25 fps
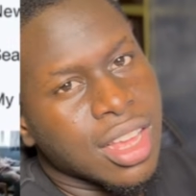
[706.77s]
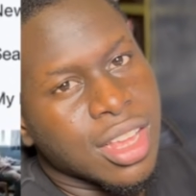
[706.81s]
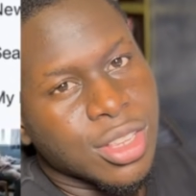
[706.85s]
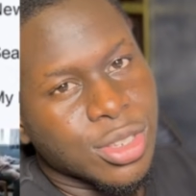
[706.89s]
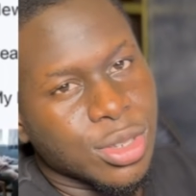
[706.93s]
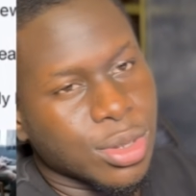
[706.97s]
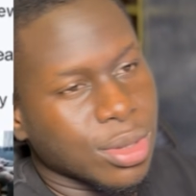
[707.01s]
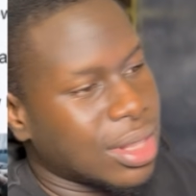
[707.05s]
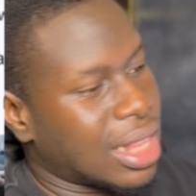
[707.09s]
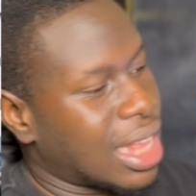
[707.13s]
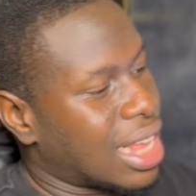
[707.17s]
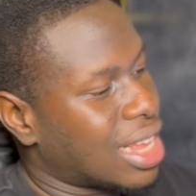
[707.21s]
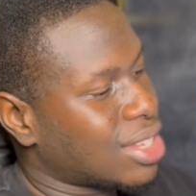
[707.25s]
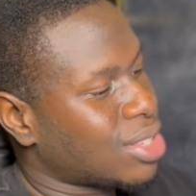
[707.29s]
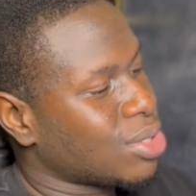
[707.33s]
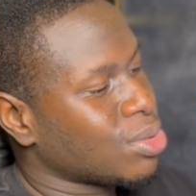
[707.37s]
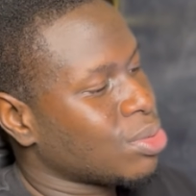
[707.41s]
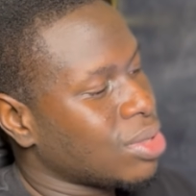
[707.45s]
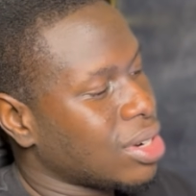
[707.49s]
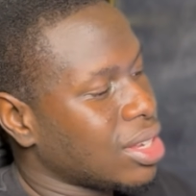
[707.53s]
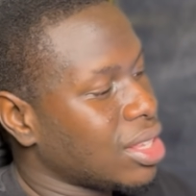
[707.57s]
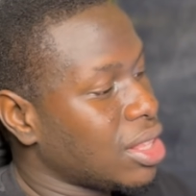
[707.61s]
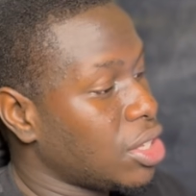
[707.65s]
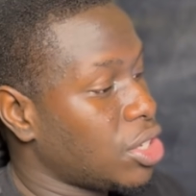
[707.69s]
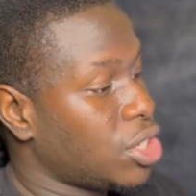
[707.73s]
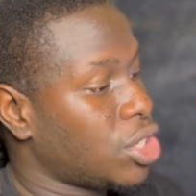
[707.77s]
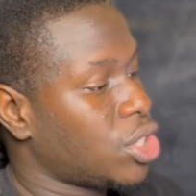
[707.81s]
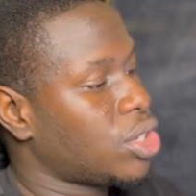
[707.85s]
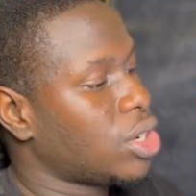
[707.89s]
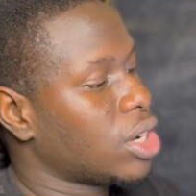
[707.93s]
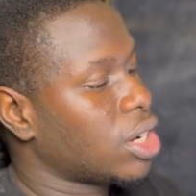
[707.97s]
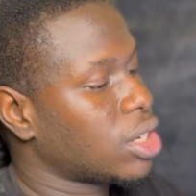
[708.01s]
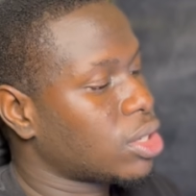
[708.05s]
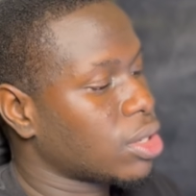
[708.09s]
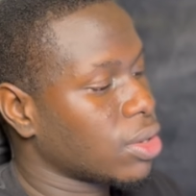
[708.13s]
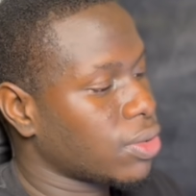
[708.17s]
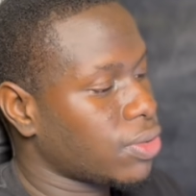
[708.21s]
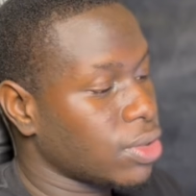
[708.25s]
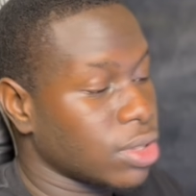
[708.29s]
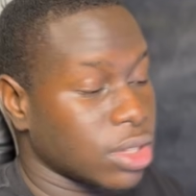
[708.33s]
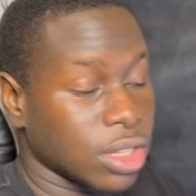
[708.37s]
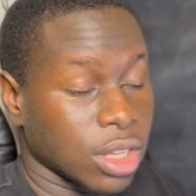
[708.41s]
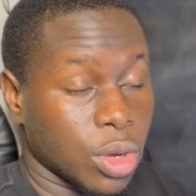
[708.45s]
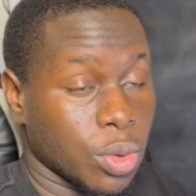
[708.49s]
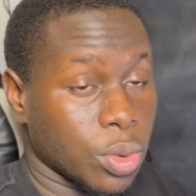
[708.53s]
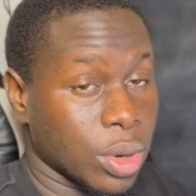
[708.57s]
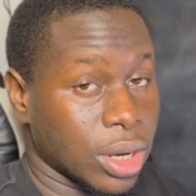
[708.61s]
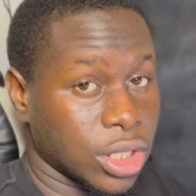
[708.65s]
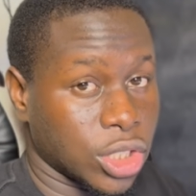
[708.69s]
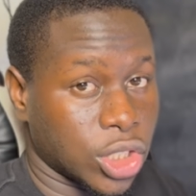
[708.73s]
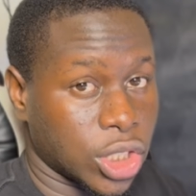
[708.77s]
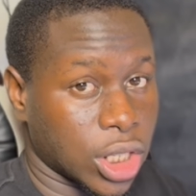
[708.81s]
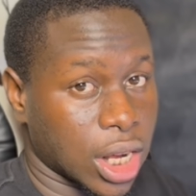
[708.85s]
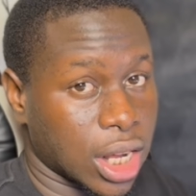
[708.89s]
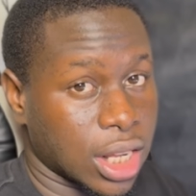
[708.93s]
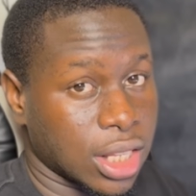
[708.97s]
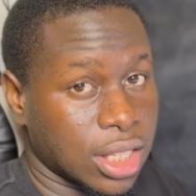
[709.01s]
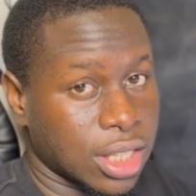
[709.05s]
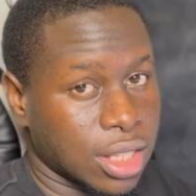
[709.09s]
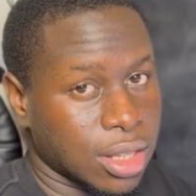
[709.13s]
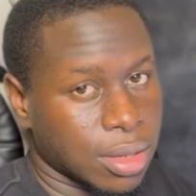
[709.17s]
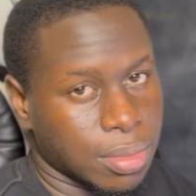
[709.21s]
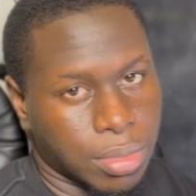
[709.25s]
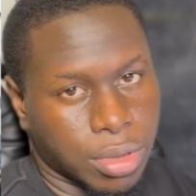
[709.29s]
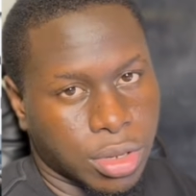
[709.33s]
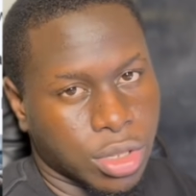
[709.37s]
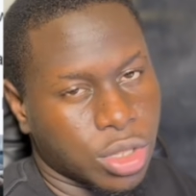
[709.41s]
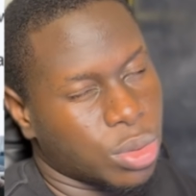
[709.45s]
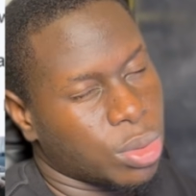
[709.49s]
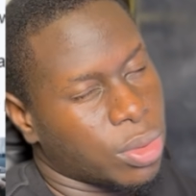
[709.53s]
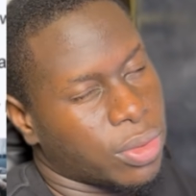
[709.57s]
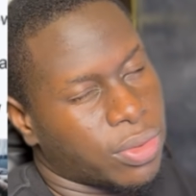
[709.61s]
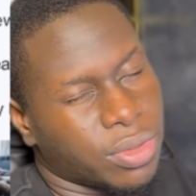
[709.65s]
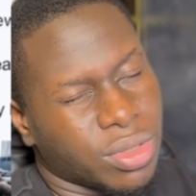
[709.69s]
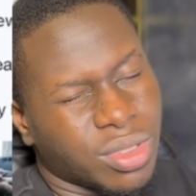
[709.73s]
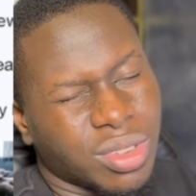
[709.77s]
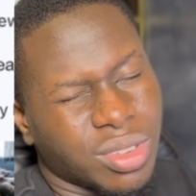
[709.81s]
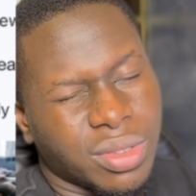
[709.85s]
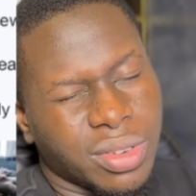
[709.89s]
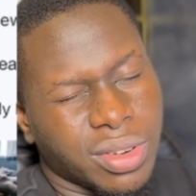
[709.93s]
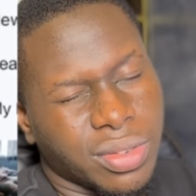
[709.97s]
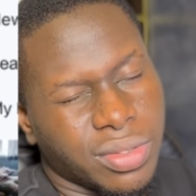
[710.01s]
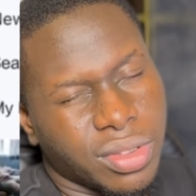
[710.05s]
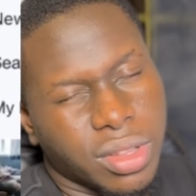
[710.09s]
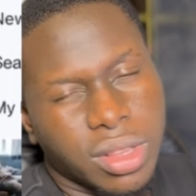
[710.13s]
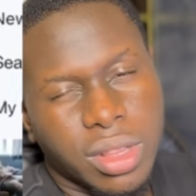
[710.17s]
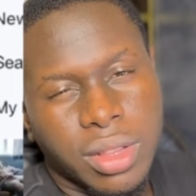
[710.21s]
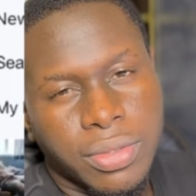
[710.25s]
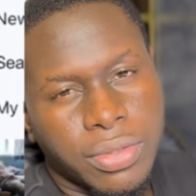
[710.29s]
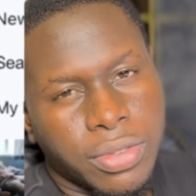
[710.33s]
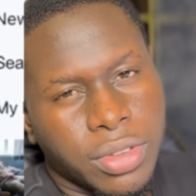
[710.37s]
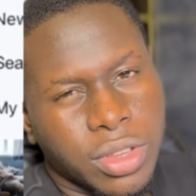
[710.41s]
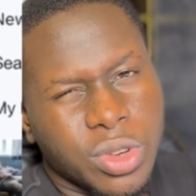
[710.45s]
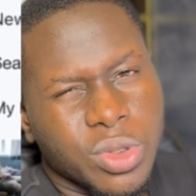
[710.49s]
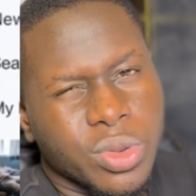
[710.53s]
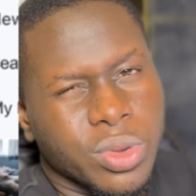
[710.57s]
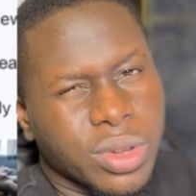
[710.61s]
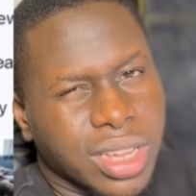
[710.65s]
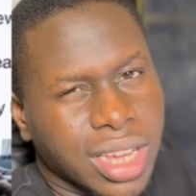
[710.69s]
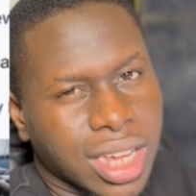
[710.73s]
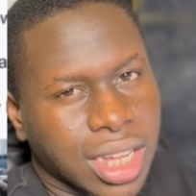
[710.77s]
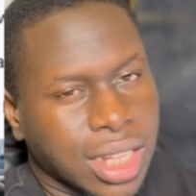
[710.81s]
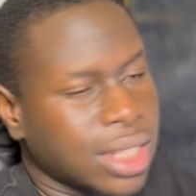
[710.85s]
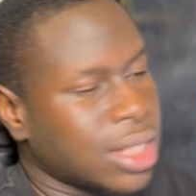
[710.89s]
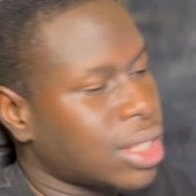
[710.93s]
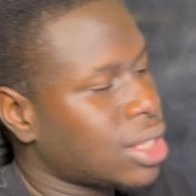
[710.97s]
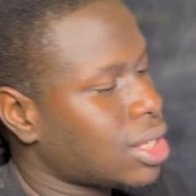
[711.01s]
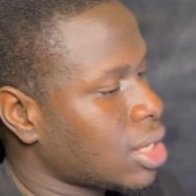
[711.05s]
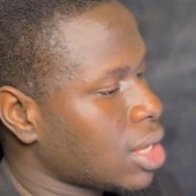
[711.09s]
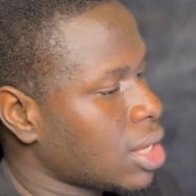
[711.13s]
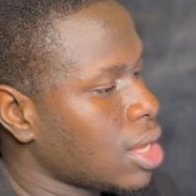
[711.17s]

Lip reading: So that's only the stress of using Qwen Chat, but we've not reviewed the video yet.